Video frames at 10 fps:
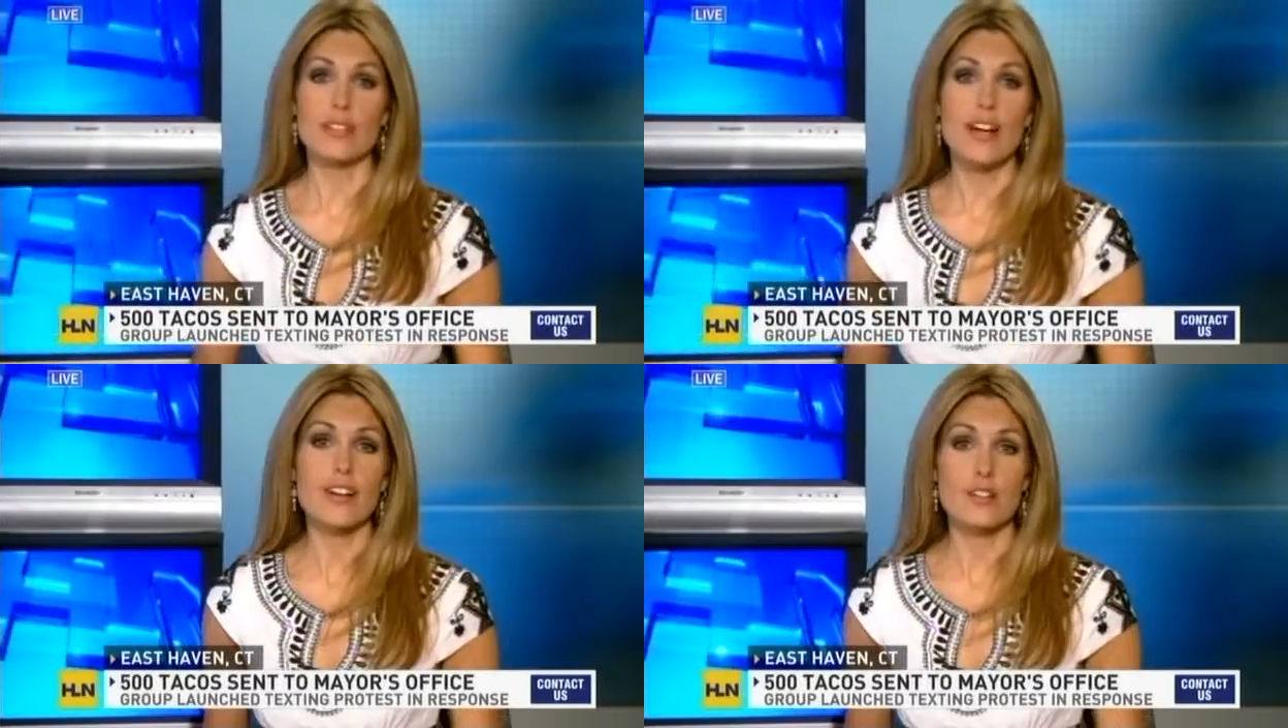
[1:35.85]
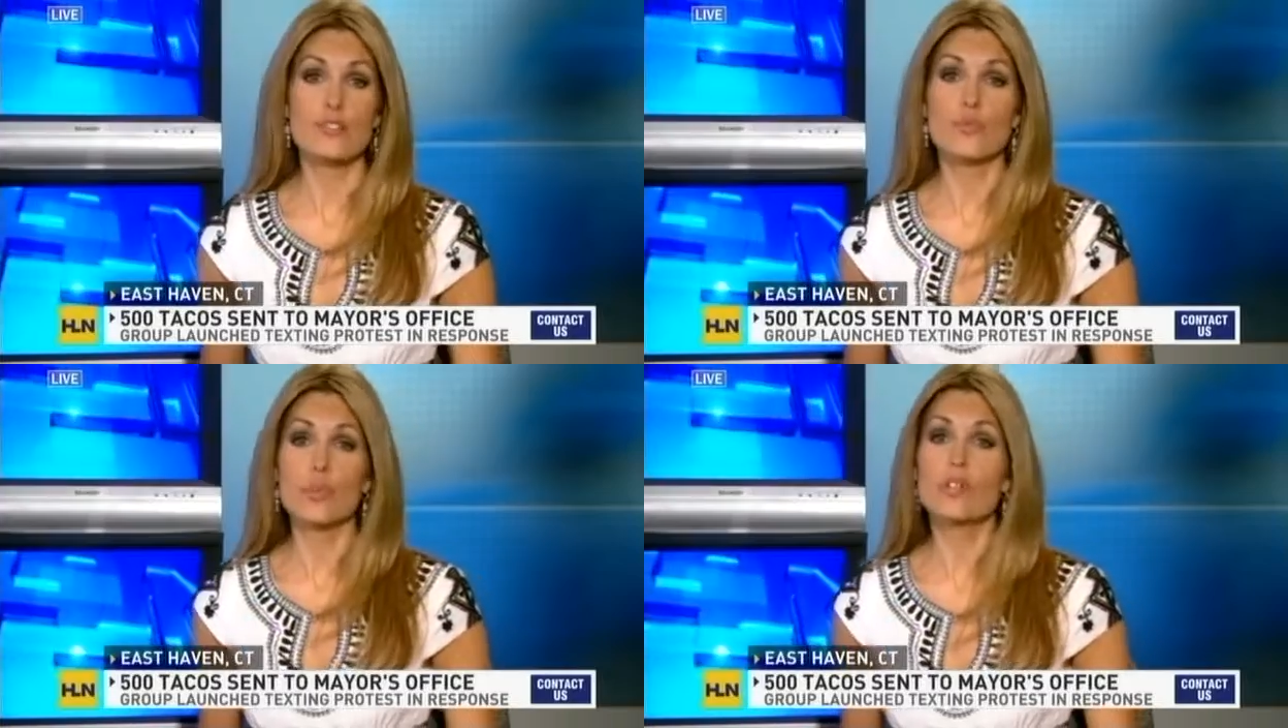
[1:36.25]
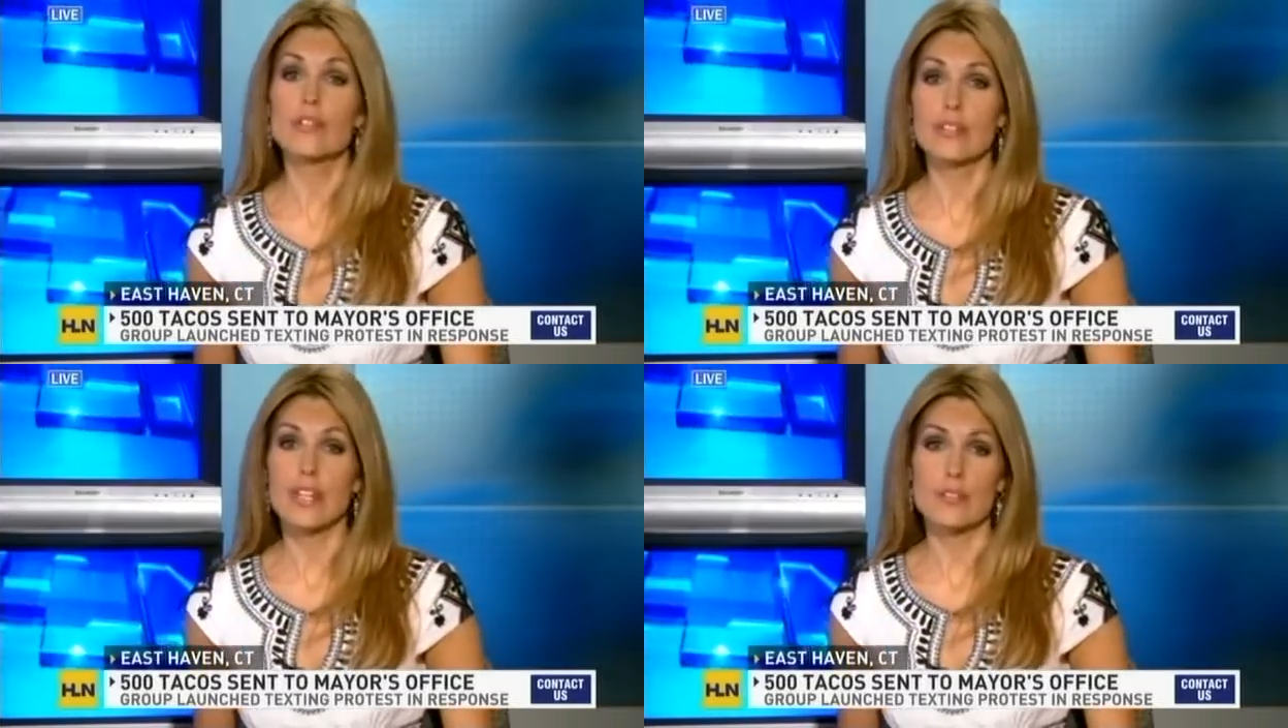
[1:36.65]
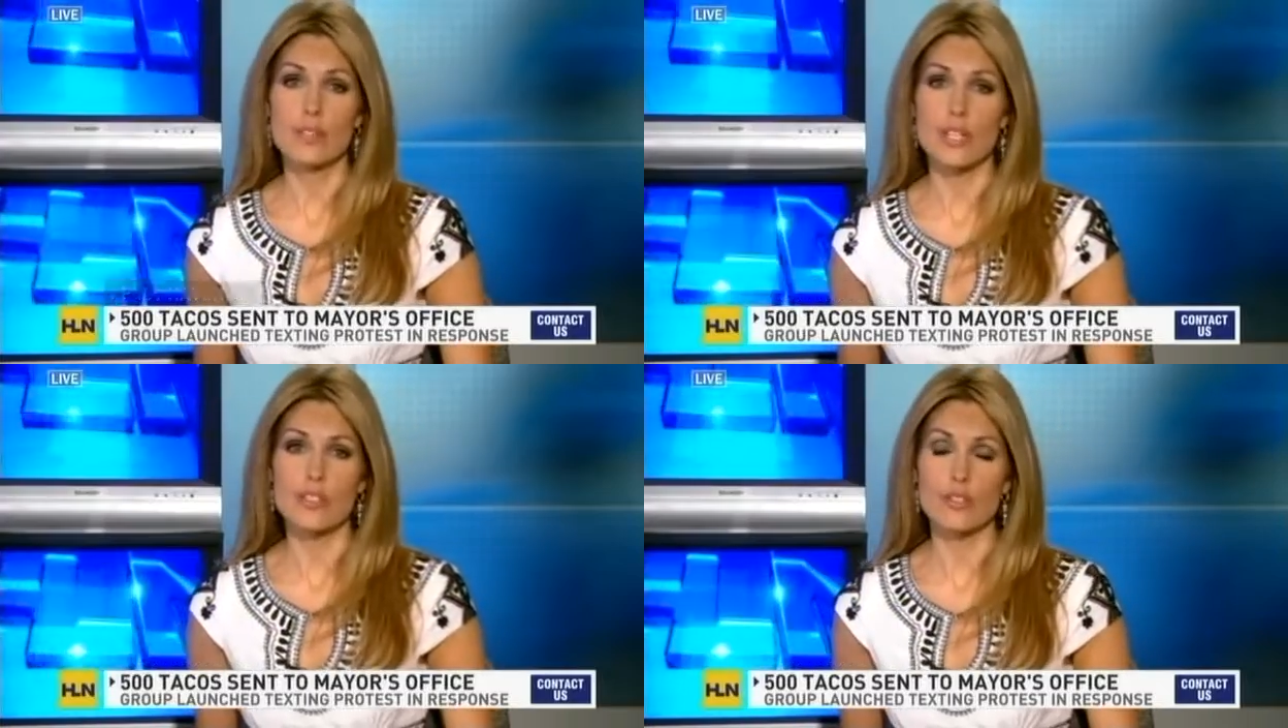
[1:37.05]
The tacos were later
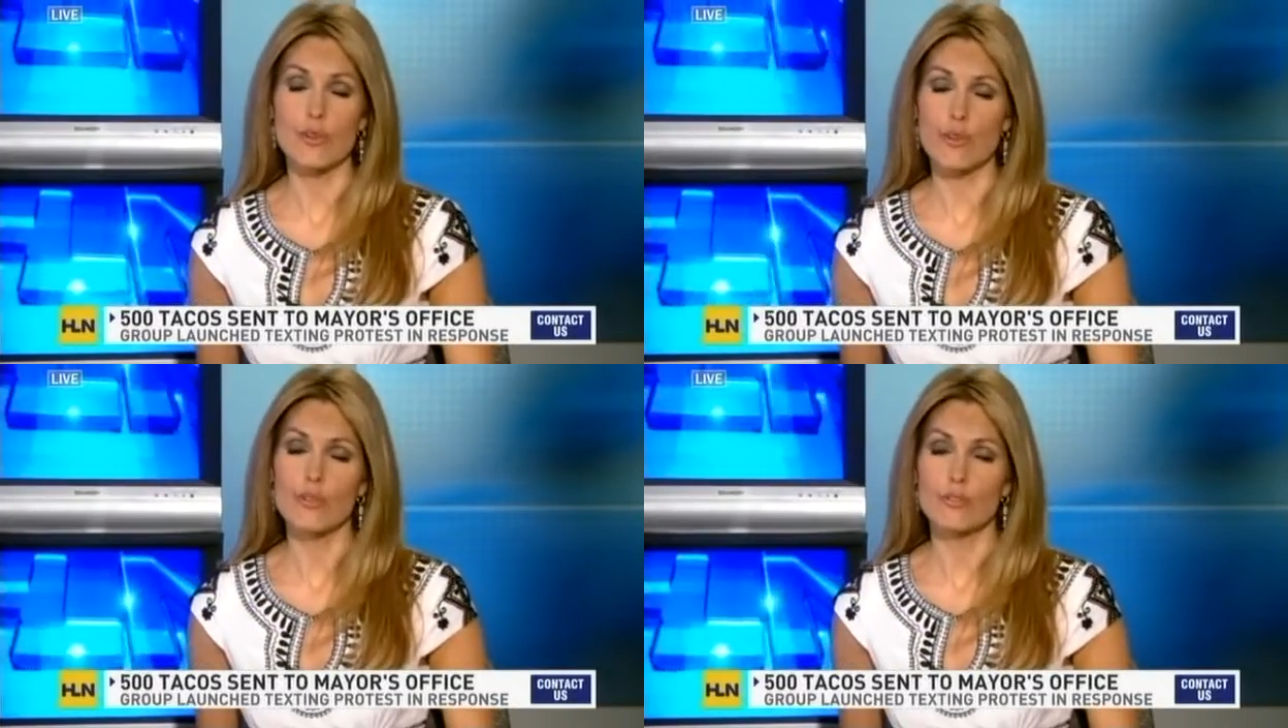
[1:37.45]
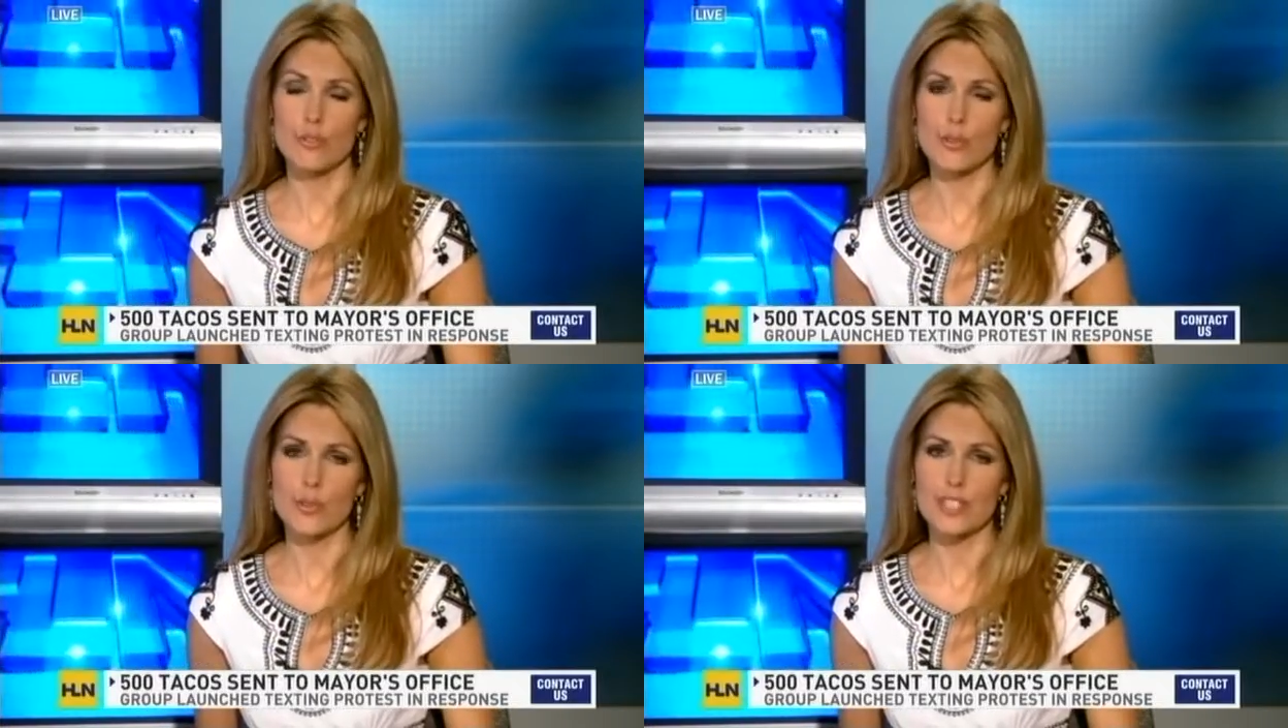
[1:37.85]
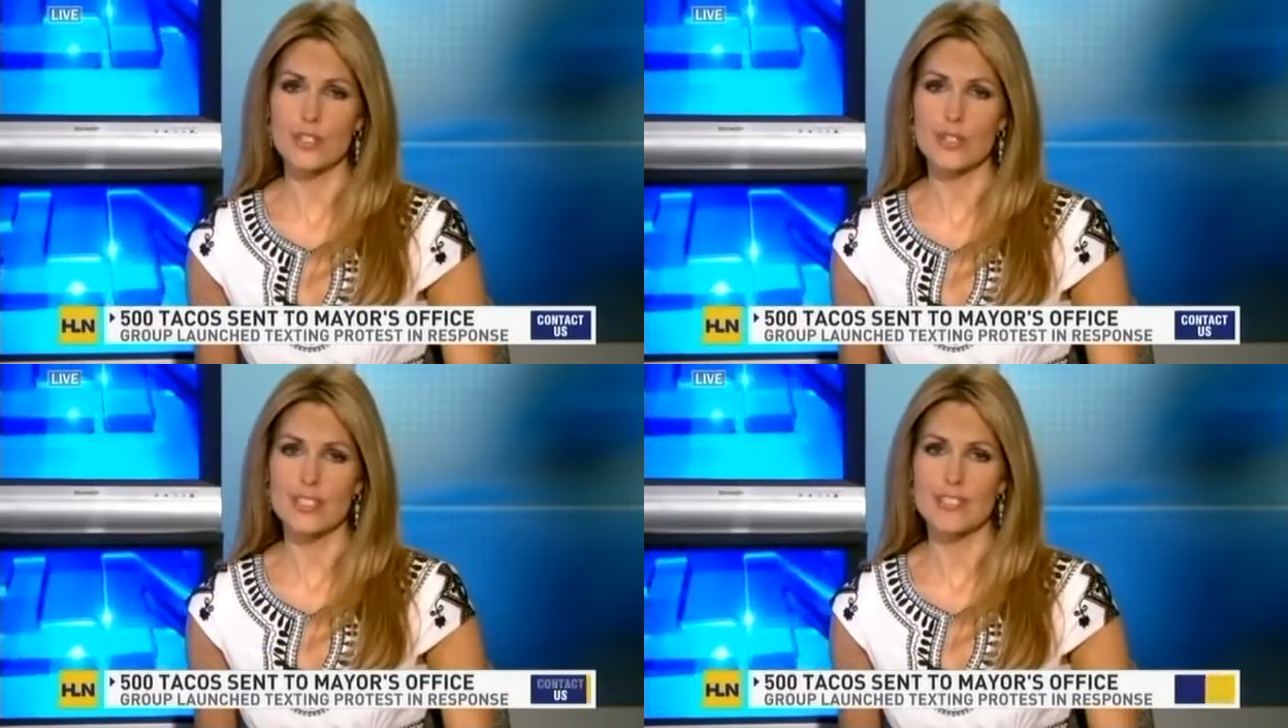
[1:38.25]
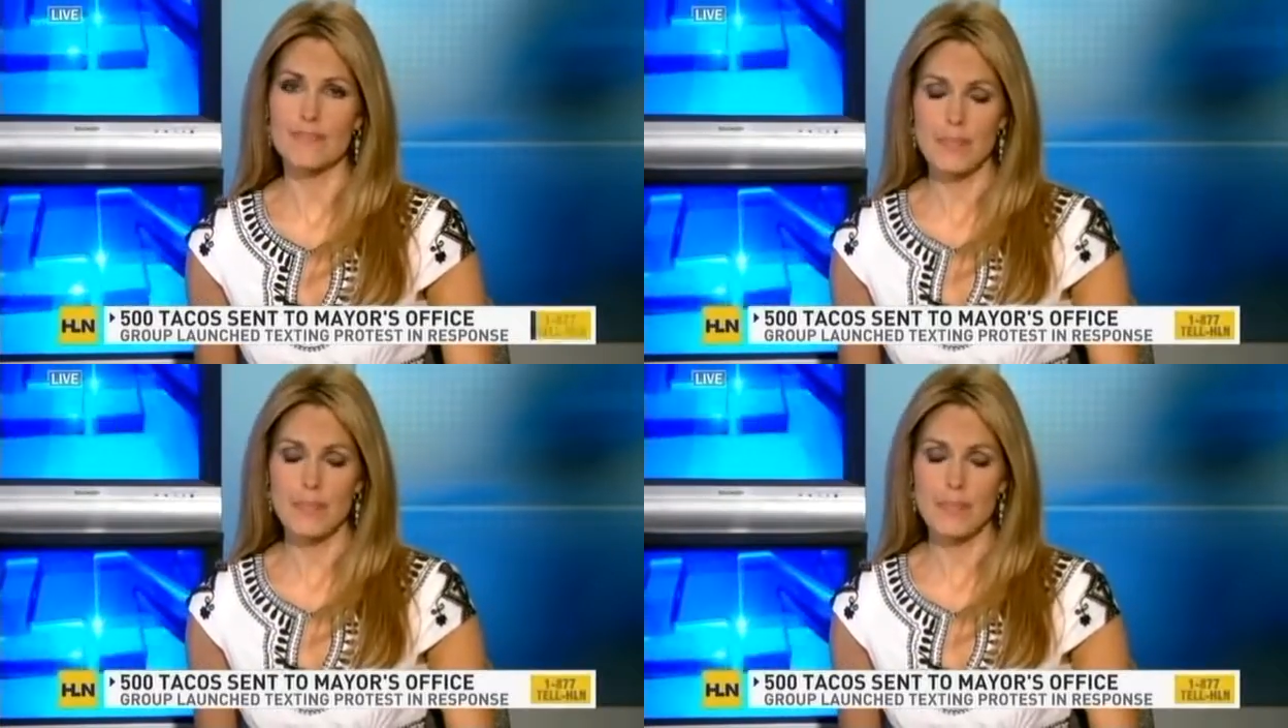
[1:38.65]
sent to local soup kitchens.